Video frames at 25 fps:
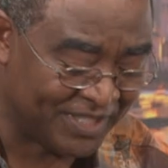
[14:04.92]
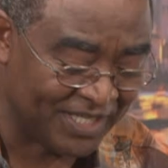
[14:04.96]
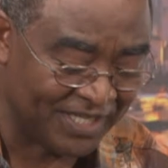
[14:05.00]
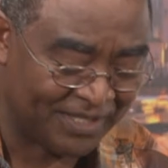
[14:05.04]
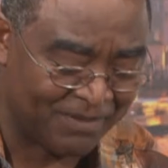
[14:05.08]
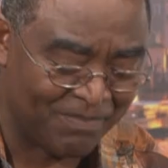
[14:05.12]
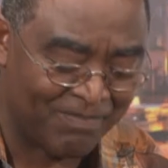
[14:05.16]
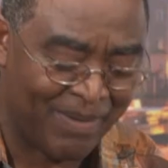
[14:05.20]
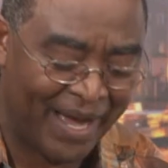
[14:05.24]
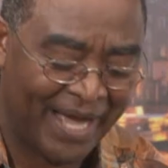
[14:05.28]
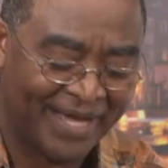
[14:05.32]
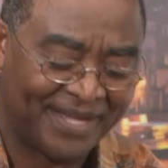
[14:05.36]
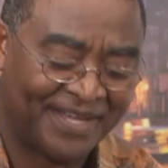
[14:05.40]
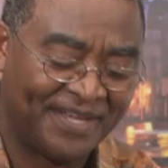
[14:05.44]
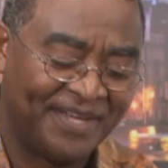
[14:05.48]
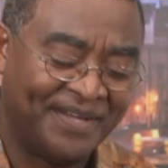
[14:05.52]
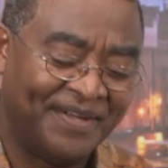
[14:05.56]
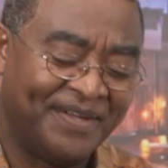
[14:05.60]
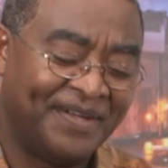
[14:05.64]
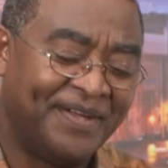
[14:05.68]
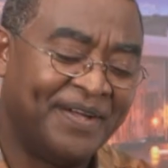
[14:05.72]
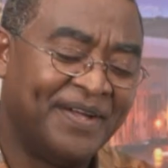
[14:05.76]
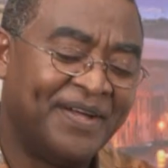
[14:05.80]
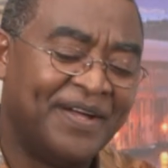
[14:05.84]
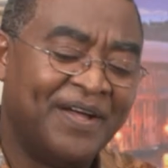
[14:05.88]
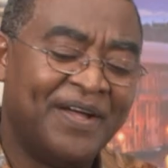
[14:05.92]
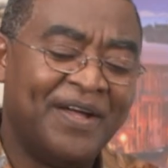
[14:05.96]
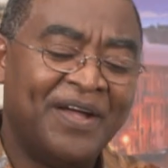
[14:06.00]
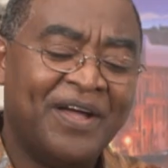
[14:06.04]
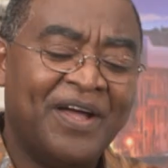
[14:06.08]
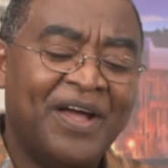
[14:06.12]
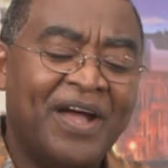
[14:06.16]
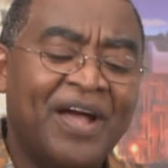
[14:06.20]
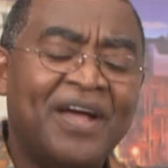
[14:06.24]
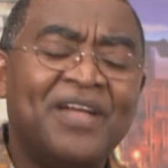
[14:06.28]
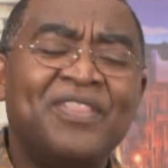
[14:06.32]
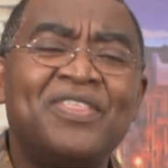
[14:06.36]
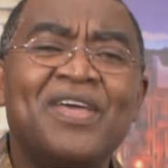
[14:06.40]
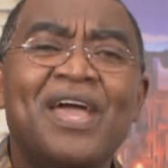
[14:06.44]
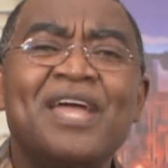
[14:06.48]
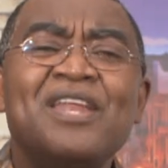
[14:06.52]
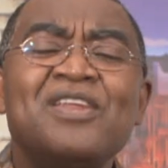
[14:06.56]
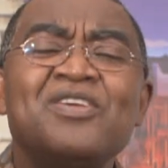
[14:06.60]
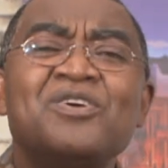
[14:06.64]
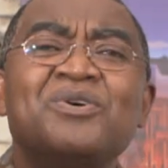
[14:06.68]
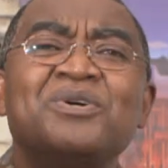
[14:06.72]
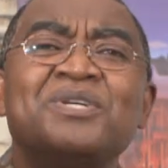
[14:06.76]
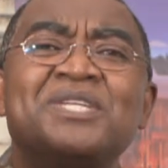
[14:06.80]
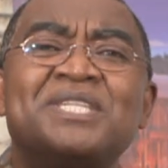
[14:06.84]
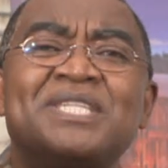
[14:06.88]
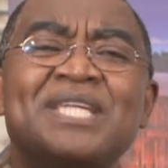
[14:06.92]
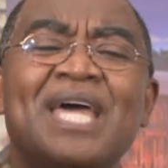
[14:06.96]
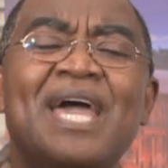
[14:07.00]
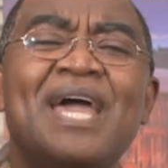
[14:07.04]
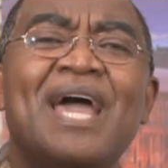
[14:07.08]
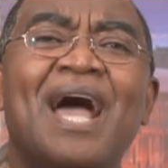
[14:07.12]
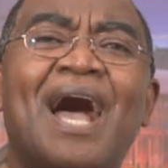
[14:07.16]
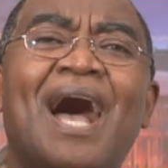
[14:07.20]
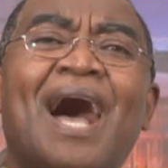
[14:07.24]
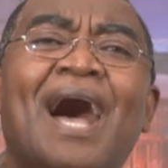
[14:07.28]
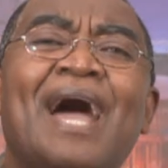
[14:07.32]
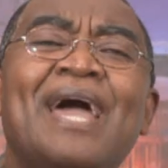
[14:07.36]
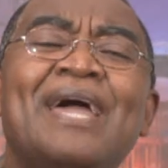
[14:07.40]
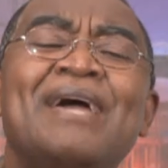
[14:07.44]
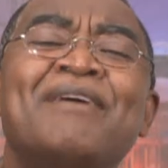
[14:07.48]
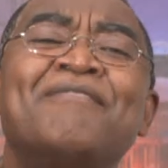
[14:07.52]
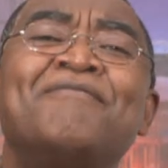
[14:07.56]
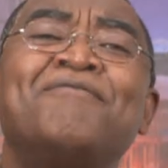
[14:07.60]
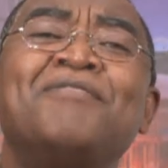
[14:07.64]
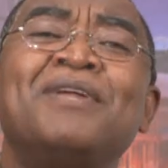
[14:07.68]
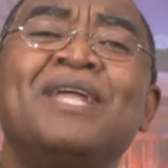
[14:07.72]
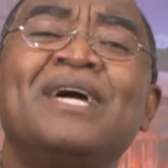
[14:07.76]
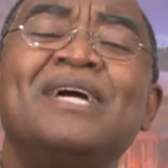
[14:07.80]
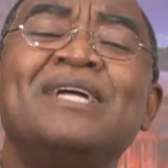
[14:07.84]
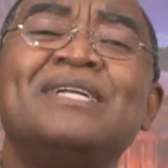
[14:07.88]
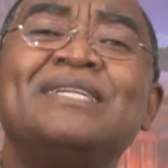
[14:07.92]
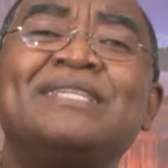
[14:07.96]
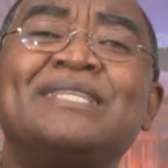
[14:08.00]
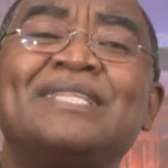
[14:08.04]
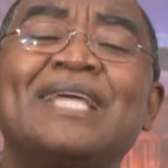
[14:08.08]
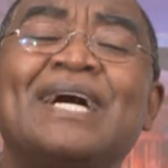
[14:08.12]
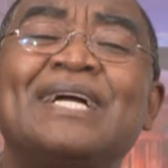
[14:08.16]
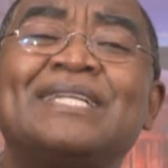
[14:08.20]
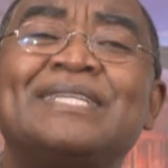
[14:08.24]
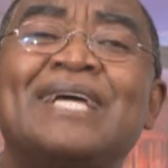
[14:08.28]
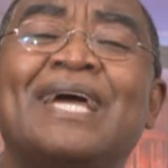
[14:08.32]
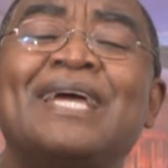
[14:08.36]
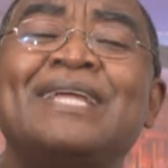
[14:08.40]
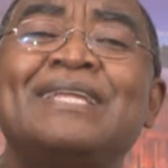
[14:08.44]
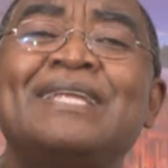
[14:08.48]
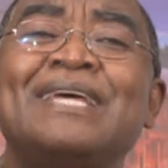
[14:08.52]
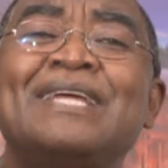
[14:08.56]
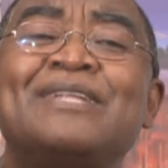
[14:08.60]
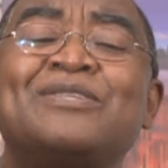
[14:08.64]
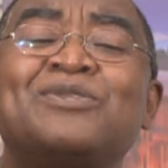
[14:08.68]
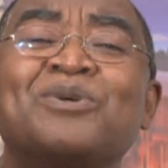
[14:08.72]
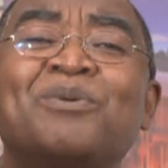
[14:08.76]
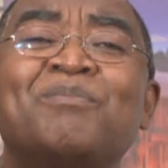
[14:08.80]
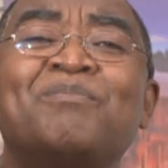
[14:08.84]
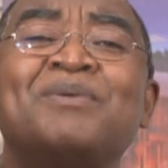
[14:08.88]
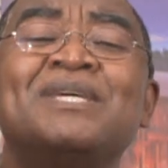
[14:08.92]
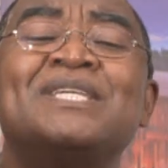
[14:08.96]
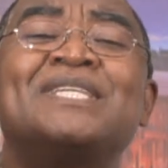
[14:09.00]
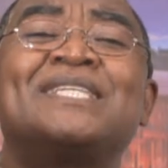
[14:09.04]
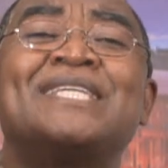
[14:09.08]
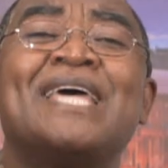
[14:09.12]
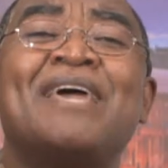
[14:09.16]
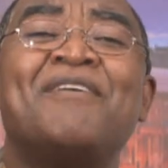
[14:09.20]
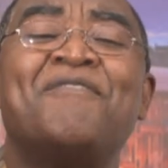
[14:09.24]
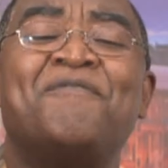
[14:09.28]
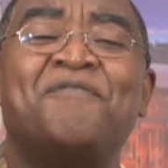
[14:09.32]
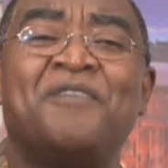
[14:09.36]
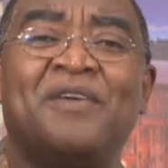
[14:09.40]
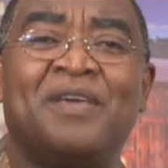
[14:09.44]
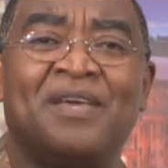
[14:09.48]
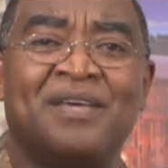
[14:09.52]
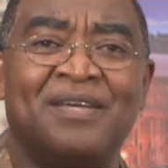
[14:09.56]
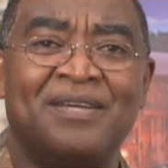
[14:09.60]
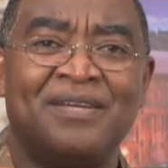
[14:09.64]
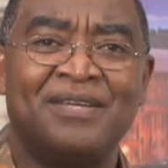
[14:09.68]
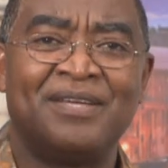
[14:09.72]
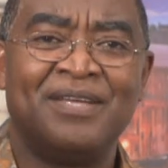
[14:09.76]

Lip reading: it back. Then you say, I have learned that I need to be saving.